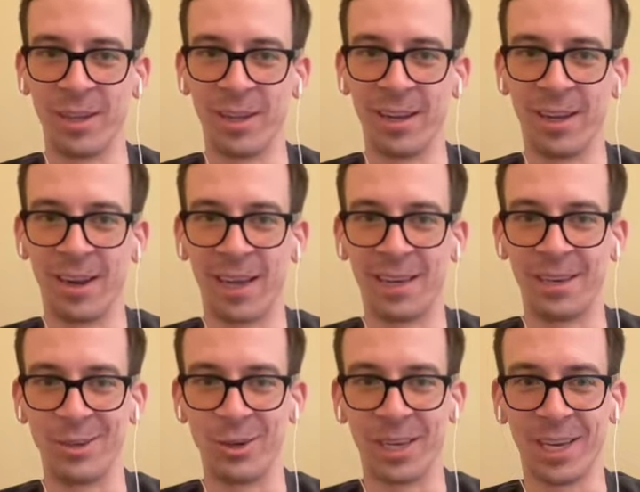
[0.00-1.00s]
And like in
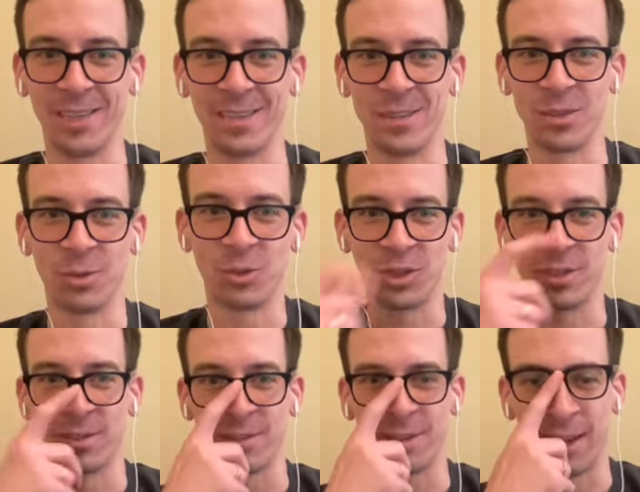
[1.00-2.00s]
your case, it's not
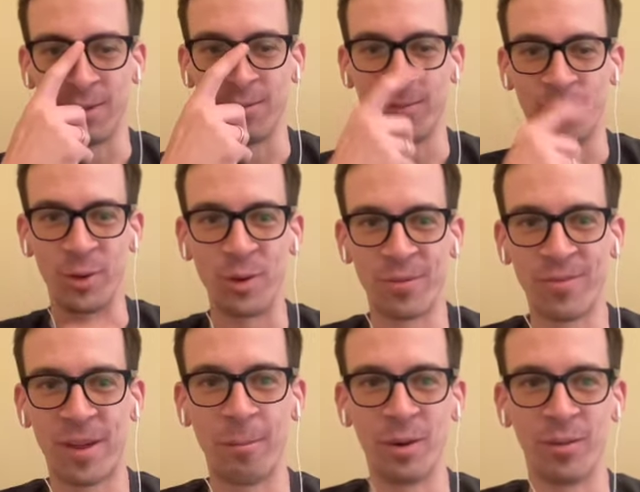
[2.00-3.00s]
just kind of for your
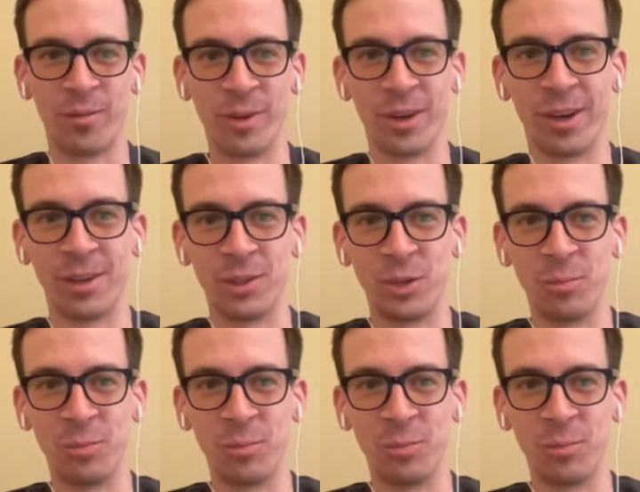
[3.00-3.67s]
family or for your country,